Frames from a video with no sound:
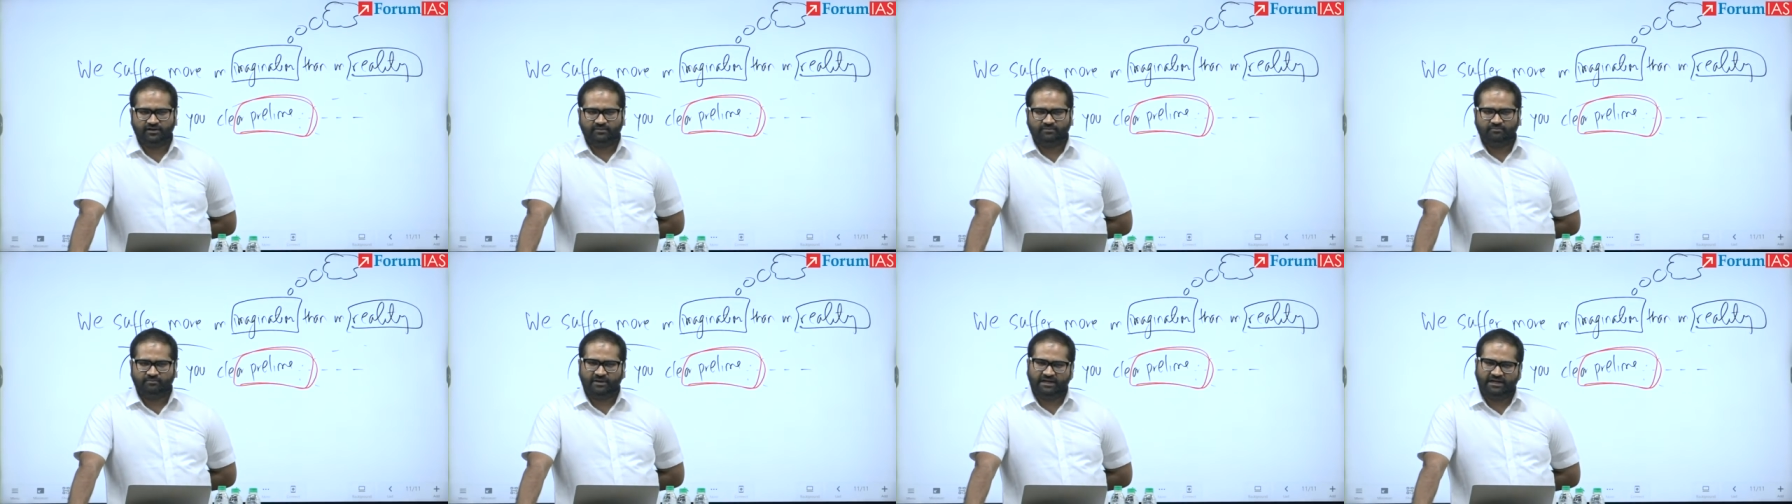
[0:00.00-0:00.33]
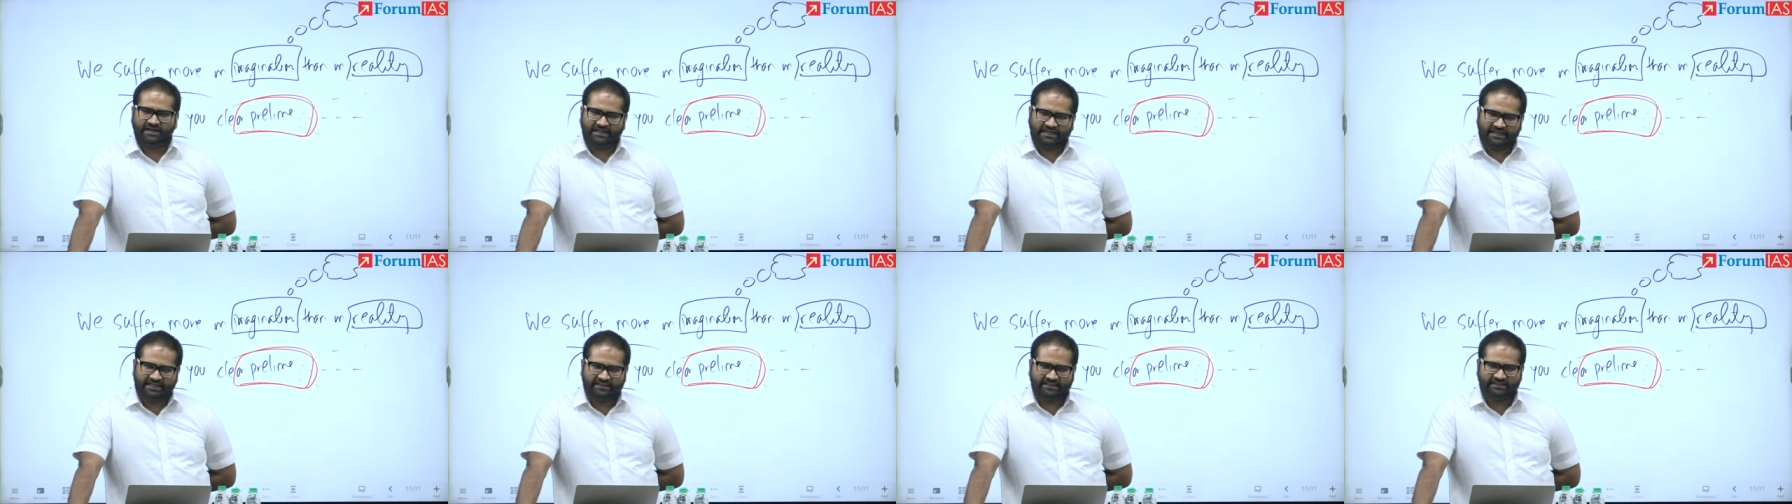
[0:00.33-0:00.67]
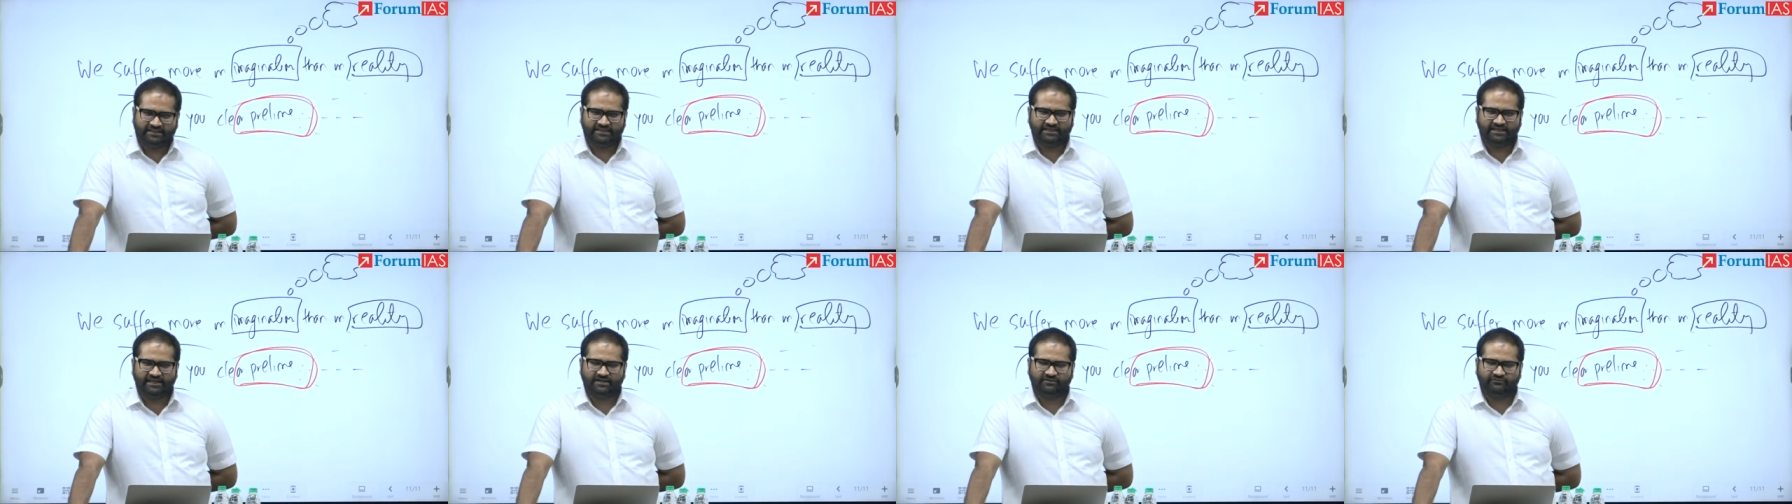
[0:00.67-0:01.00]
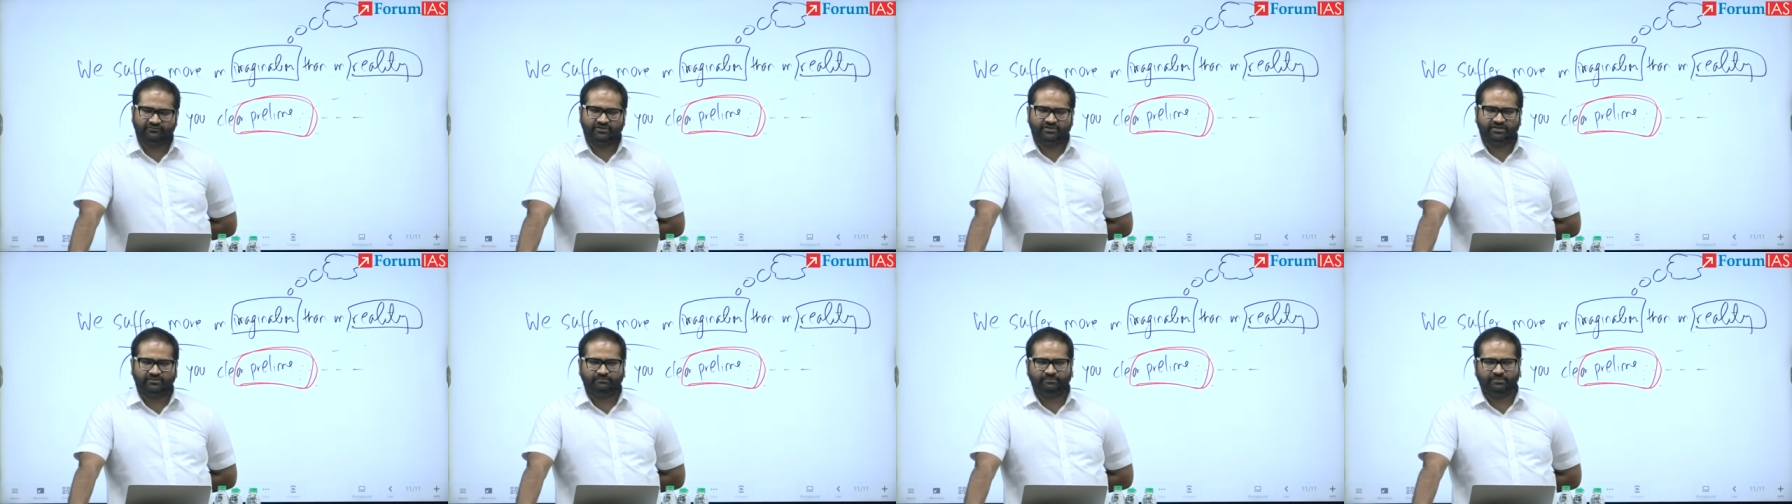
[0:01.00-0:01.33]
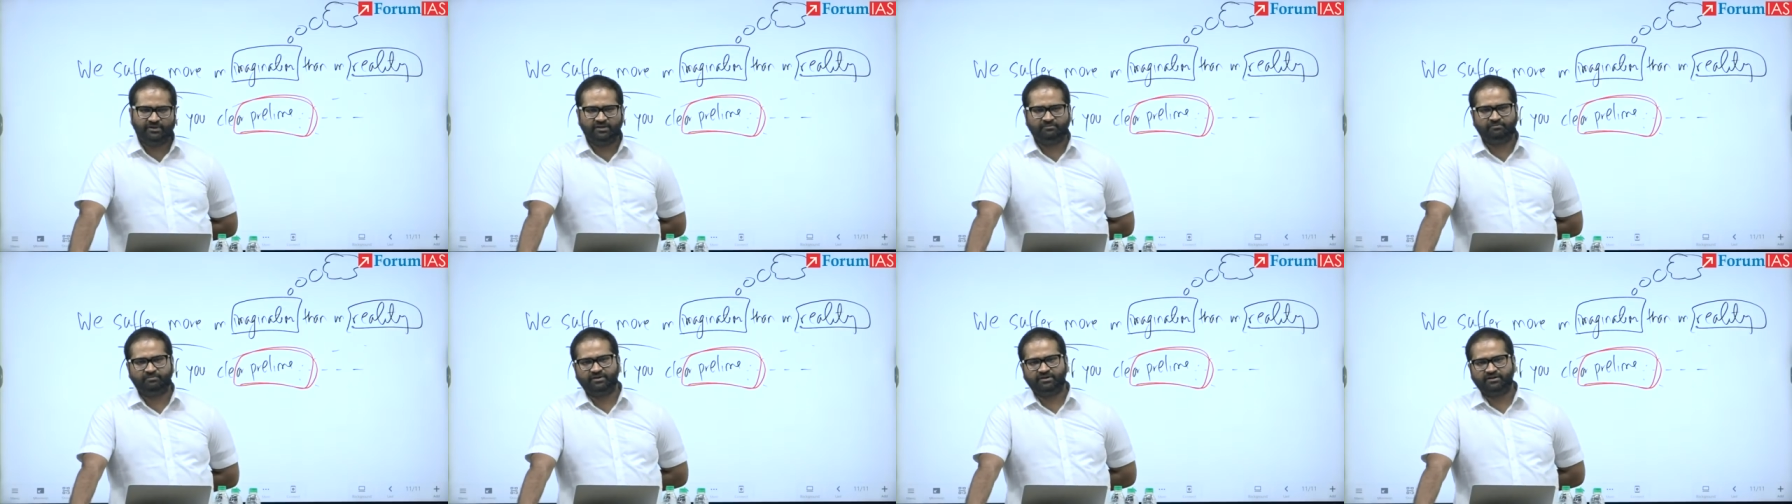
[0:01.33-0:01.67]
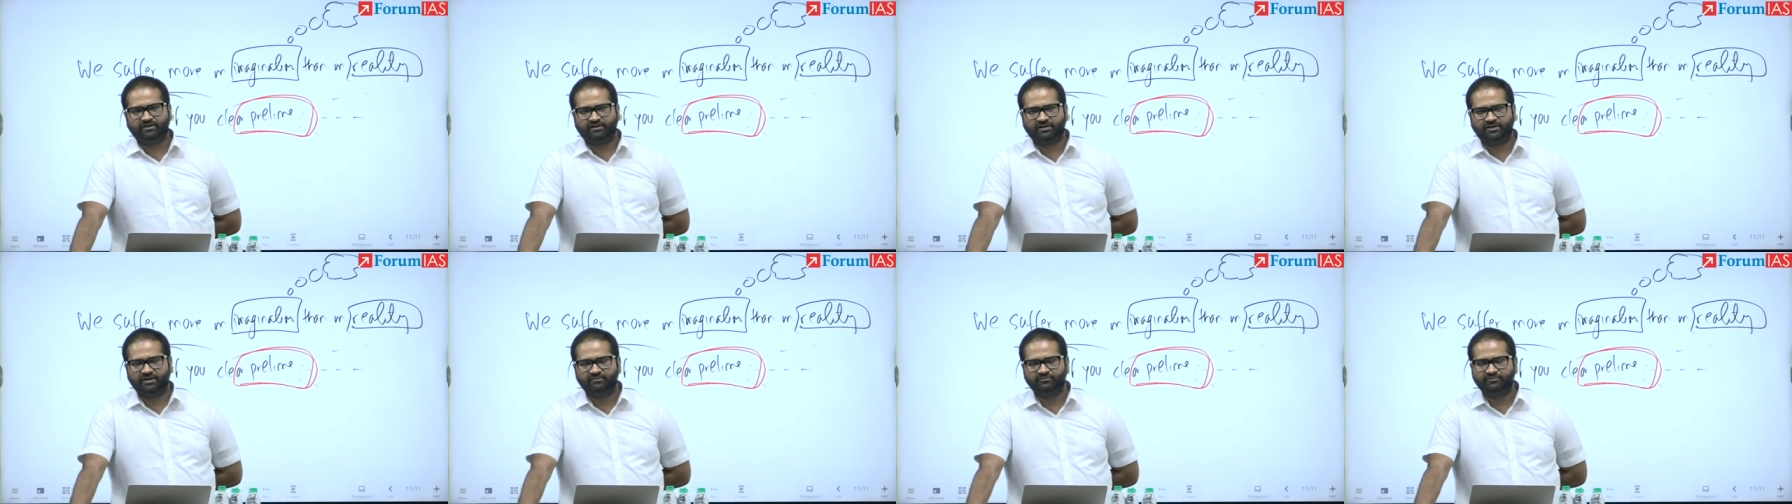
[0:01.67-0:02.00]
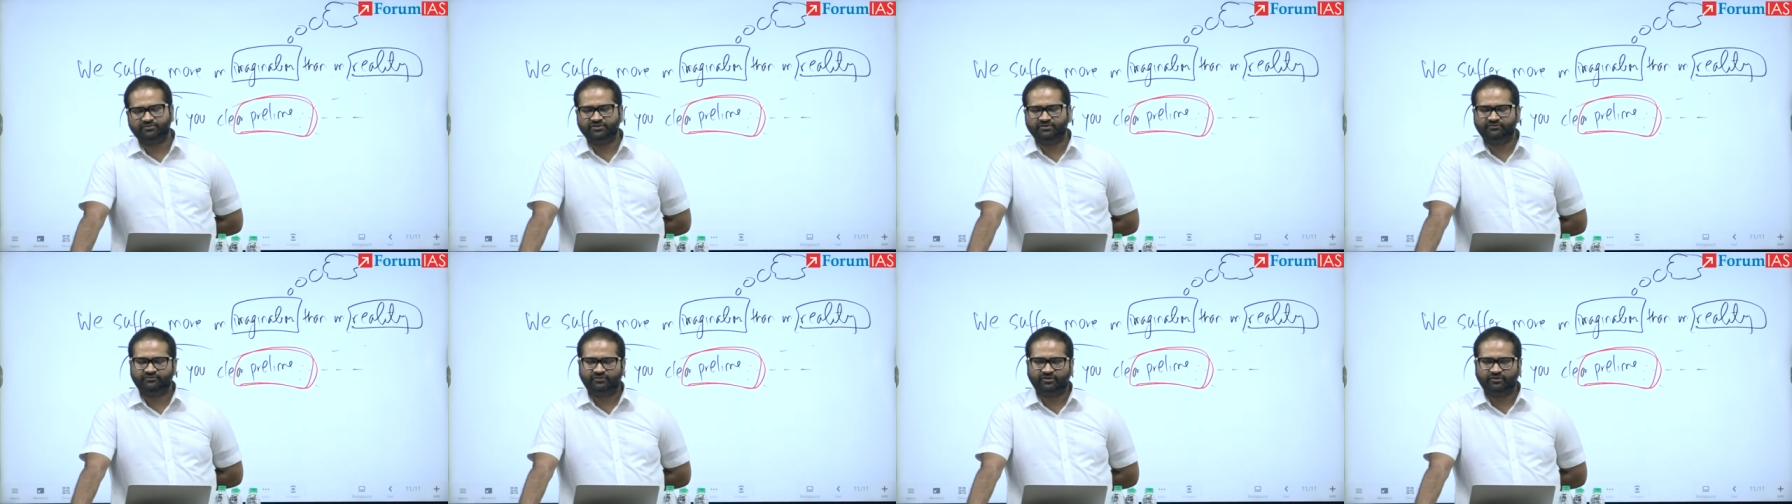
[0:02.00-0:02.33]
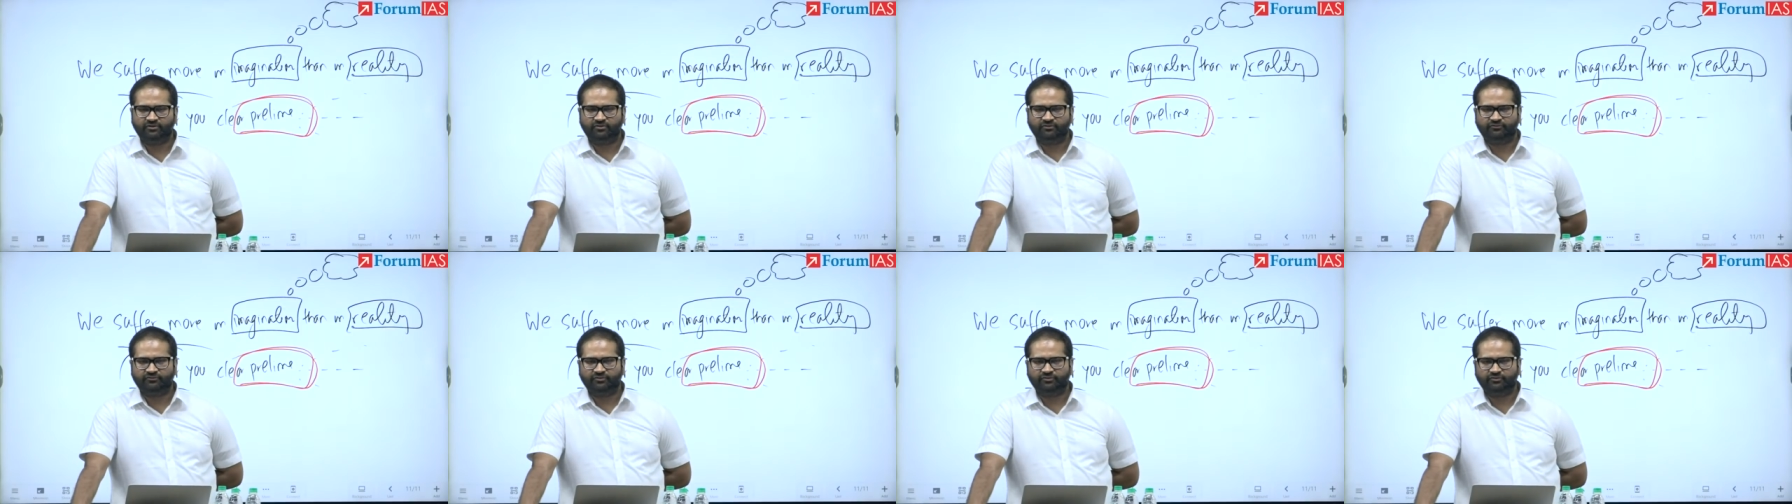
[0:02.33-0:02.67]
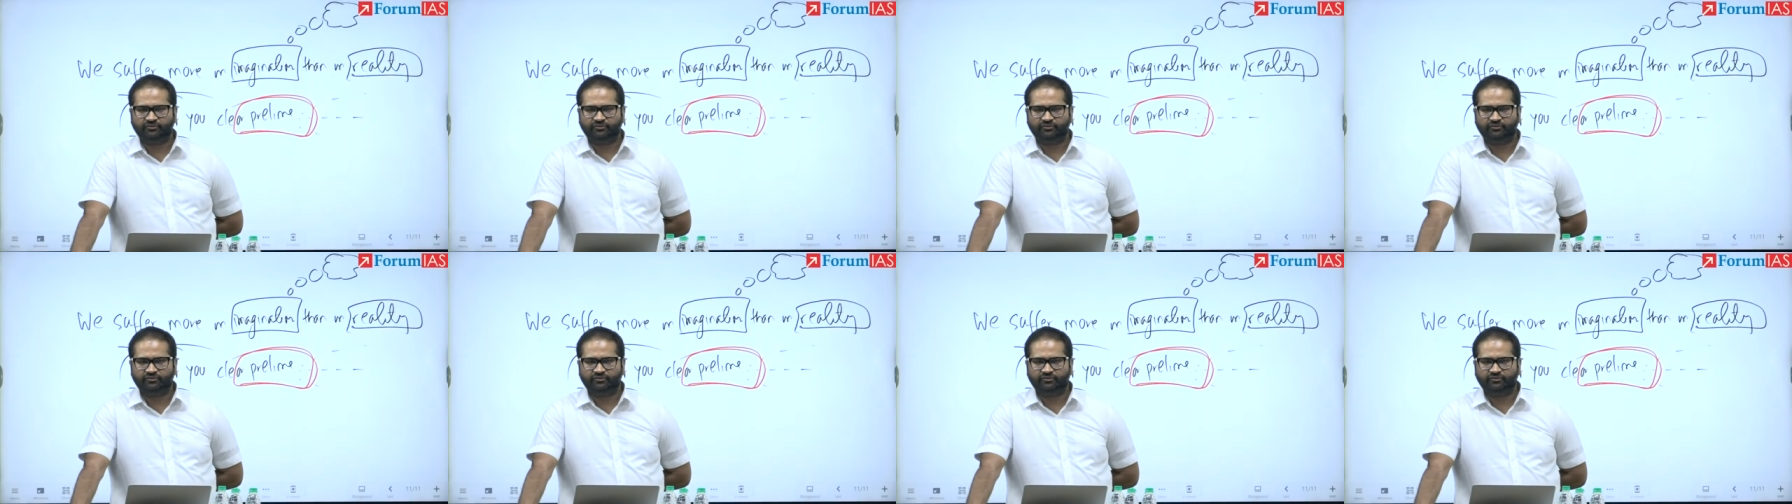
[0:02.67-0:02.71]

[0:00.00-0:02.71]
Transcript: But in the end, when the paper comes in front of you,